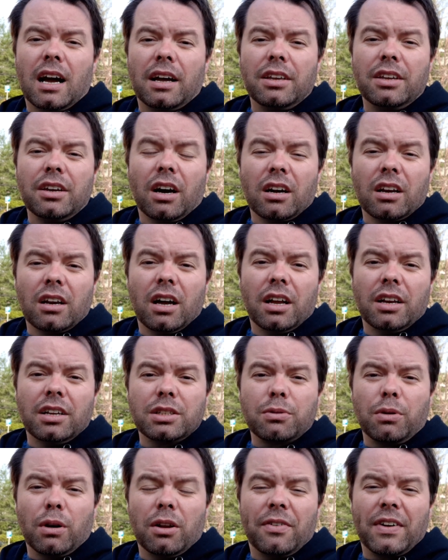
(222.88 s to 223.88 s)
young
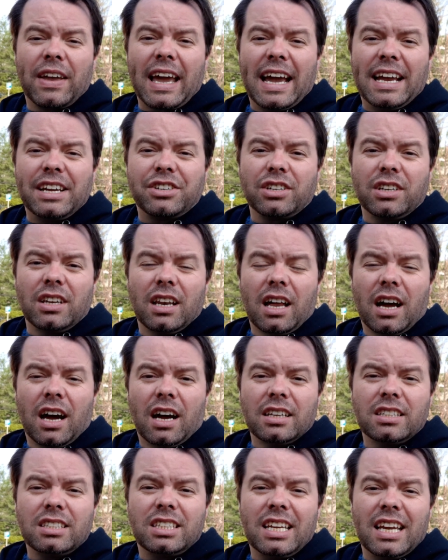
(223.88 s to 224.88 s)
learners qualification
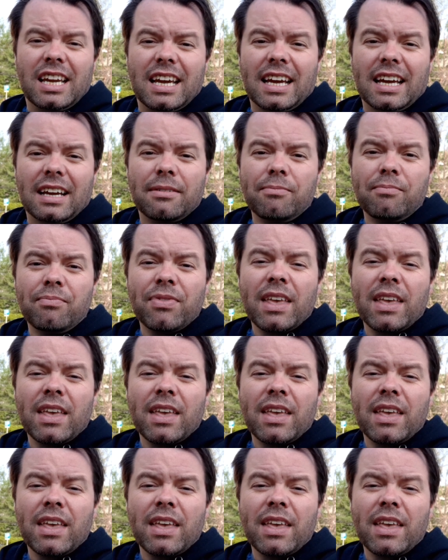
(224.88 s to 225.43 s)
last year.